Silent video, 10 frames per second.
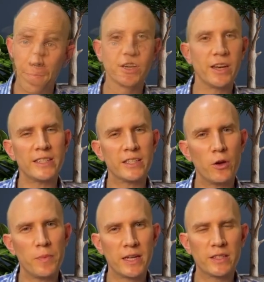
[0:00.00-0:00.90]
So let's
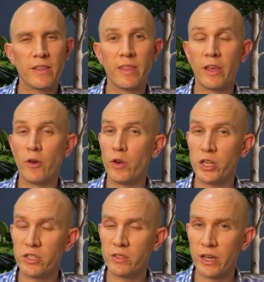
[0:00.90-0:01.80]
go back to the
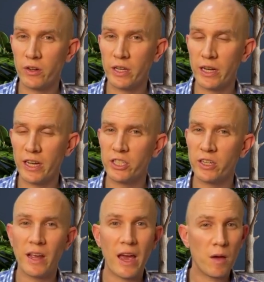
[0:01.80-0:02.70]
original
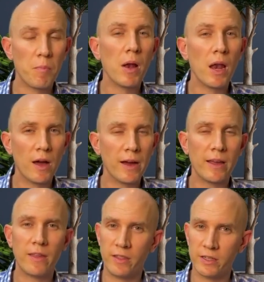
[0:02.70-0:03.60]
calculation and
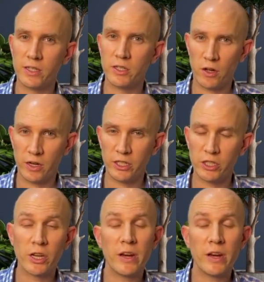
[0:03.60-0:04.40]
apply this knowledge.